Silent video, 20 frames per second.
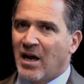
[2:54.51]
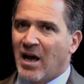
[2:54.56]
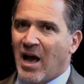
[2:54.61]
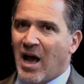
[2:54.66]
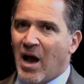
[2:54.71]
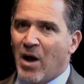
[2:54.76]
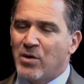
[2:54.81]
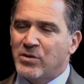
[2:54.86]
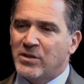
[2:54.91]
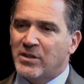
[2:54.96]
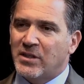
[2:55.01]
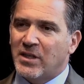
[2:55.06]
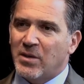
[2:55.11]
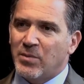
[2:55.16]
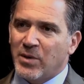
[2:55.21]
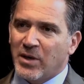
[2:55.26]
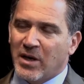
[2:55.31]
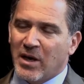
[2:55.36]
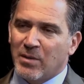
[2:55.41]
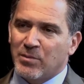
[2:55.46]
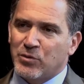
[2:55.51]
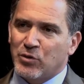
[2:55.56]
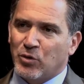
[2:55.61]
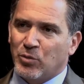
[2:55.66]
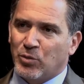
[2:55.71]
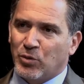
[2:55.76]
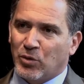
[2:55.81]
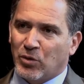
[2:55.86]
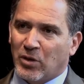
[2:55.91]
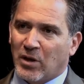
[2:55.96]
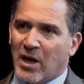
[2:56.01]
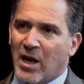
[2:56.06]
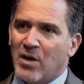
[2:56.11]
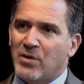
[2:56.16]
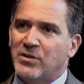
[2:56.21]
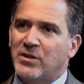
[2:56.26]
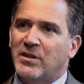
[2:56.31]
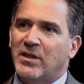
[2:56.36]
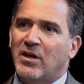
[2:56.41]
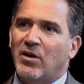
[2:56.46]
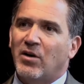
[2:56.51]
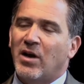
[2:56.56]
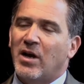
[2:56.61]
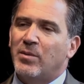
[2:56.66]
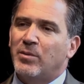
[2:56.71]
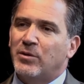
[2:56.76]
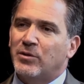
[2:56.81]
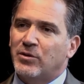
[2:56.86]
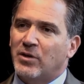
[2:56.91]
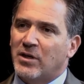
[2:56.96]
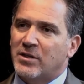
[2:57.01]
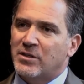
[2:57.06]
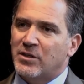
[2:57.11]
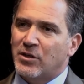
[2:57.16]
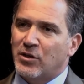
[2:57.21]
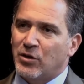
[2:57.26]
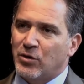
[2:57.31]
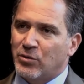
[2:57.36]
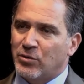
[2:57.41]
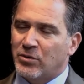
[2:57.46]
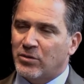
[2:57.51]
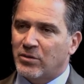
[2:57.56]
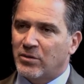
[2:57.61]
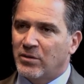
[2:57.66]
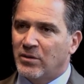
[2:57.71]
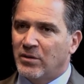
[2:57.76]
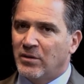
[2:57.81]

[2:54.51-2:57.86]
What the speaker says: how is it they become so brutal? How is it they're able to execute